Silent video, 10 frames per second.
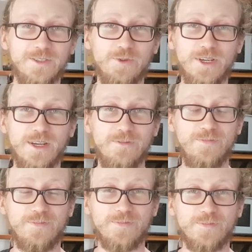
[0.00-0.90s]
is what you get.
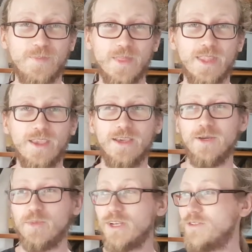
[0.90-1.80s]

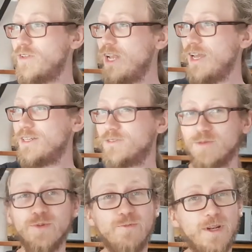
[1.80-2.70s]
Because of the light
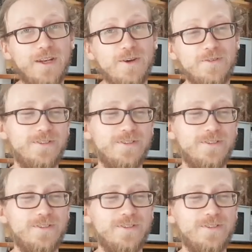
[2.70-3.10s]
from the window.